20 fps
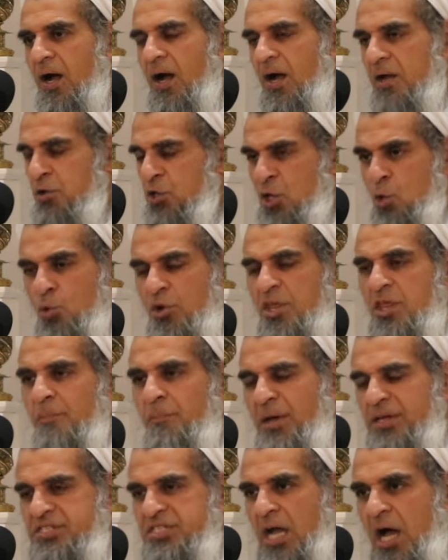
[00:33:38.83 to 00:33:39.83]
And, you know, one of the
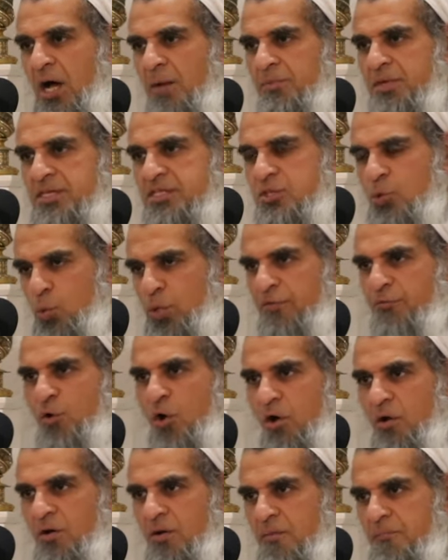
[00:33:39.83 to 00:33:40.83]
best armies. So we've
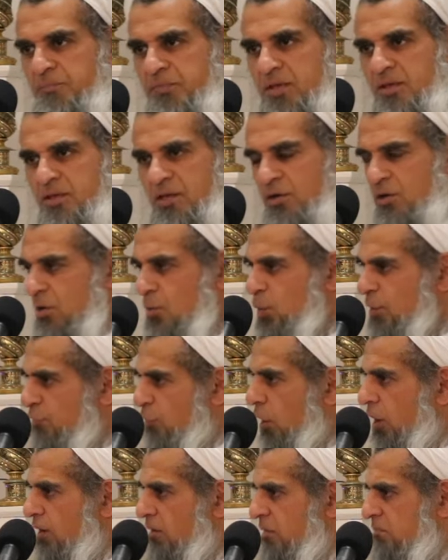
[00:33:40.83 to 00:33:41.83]
got, you know, we've
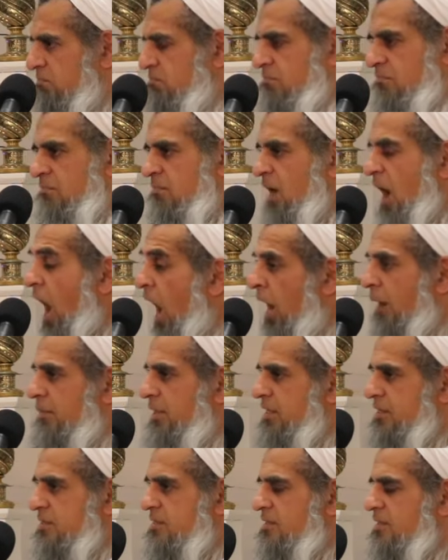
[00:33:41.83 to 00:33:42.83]
got
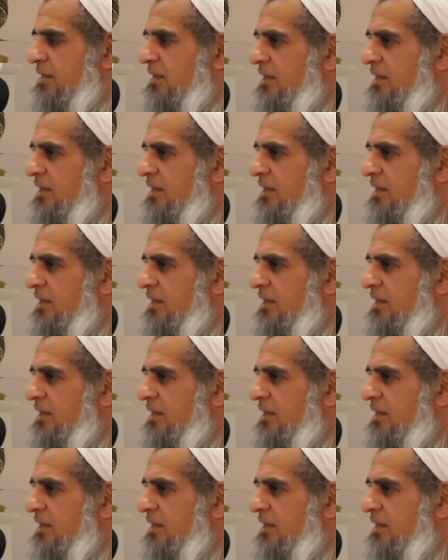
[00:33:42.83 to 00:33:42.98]
armies,